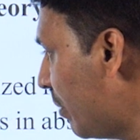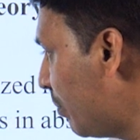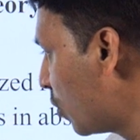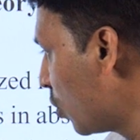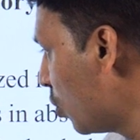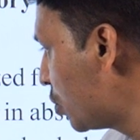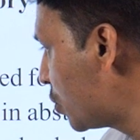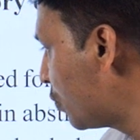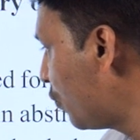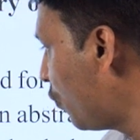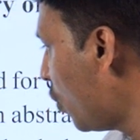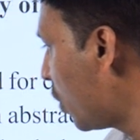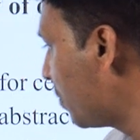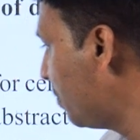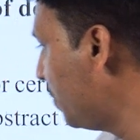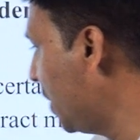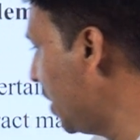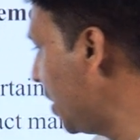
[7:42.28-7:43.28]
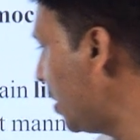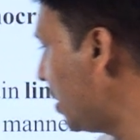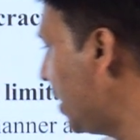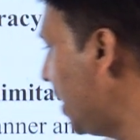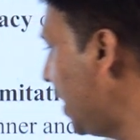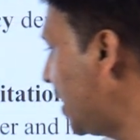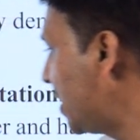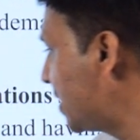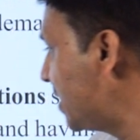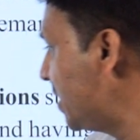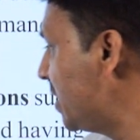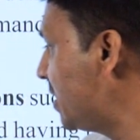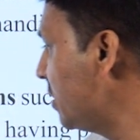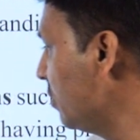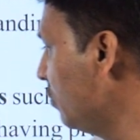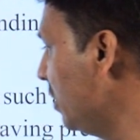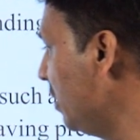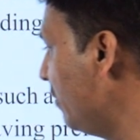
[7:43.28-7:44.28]
approach for being
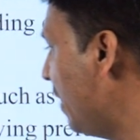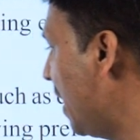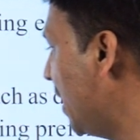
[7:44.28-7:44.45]
excessively